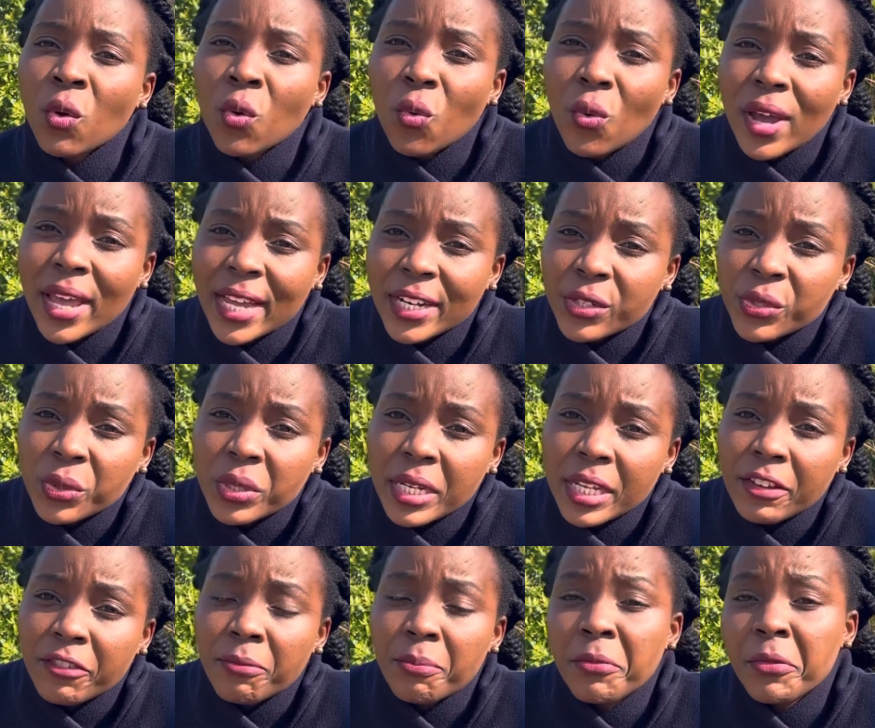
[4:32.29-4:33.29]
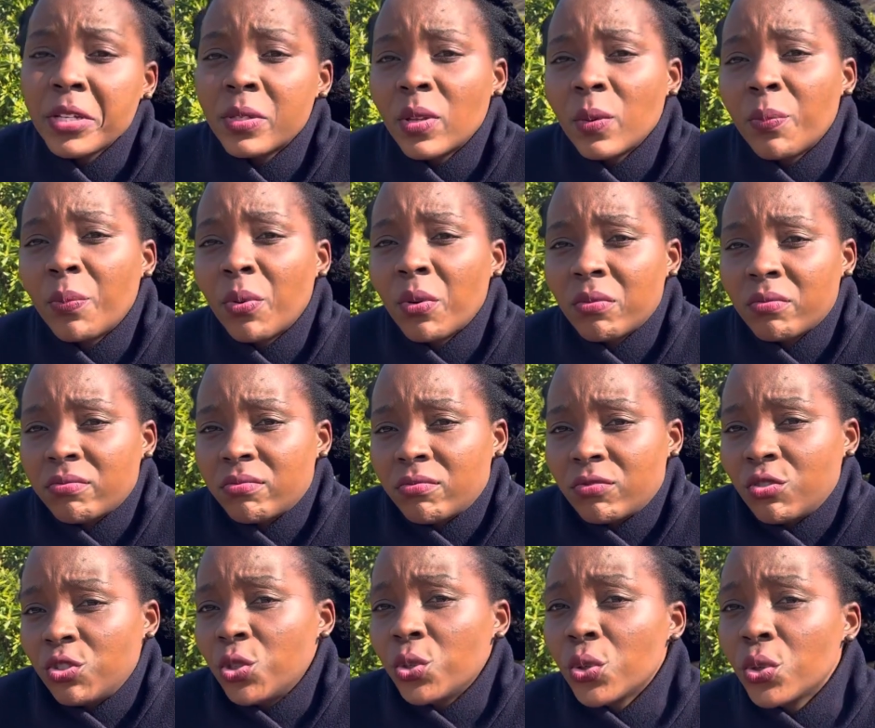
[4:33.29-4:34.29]
Where to live? Most people
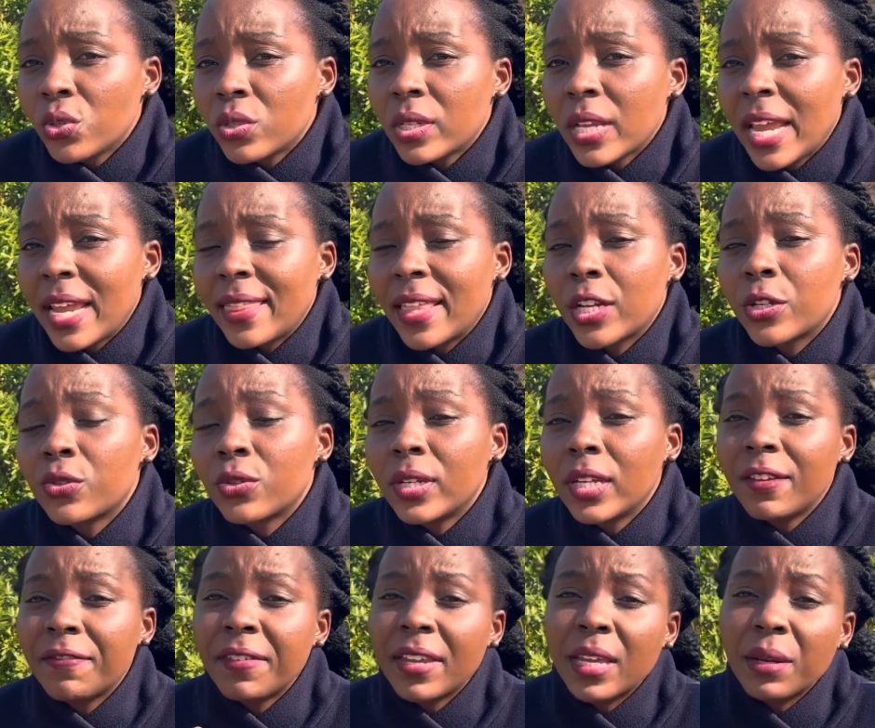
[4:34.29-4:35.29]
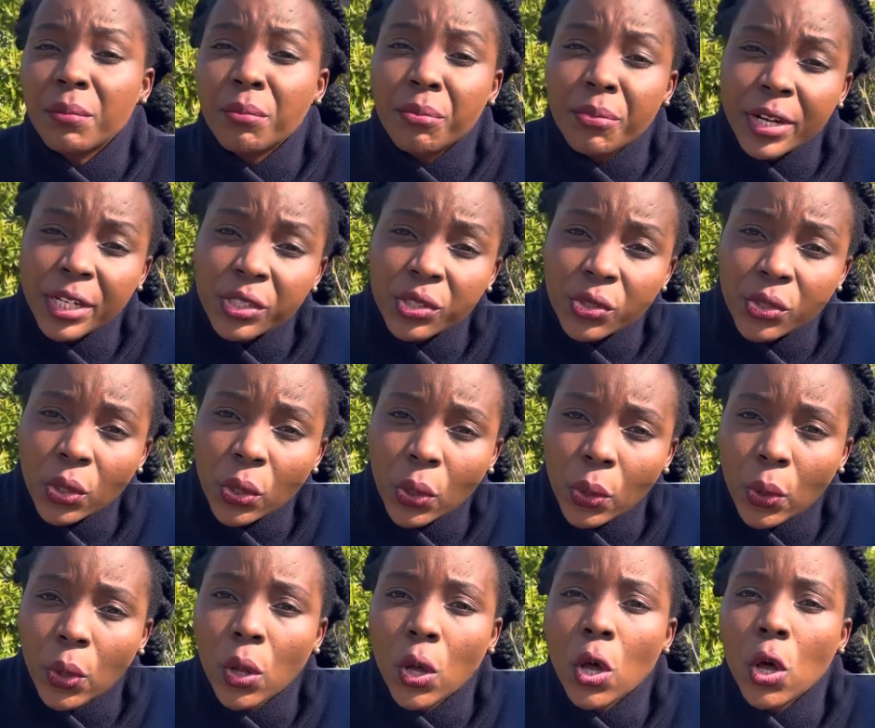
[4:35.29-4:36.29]
choose either to live in
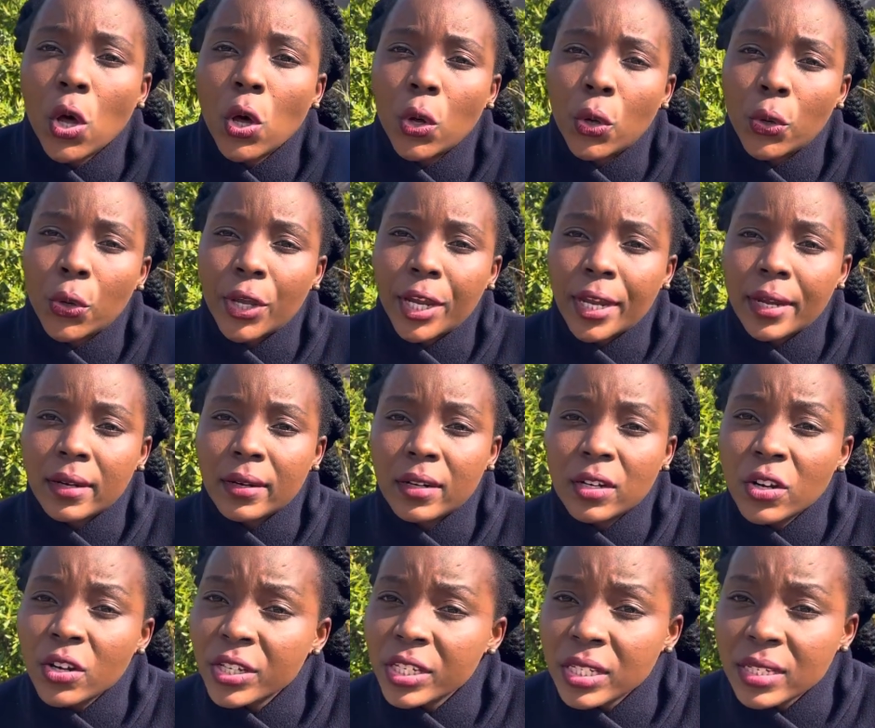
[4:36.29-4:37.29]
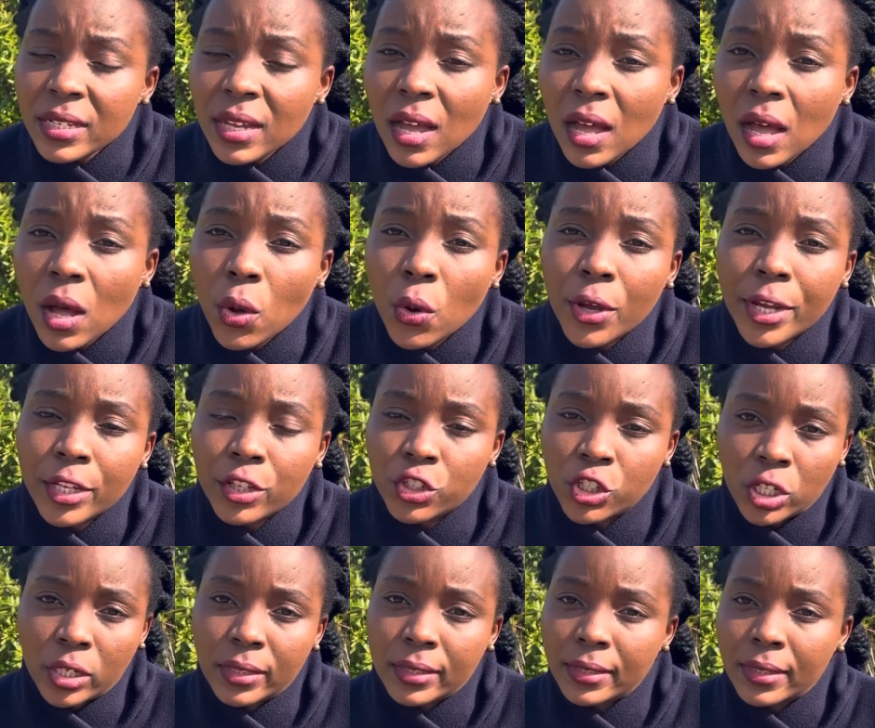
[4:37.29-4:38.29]
Bristol or in Gloucester or in
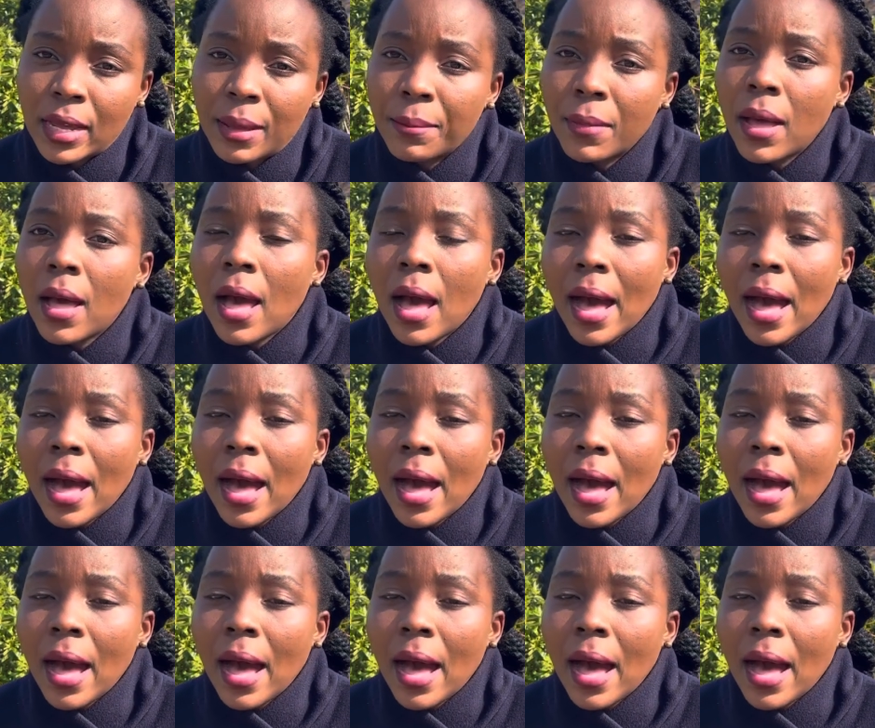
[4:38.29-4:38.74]
Cheltenham.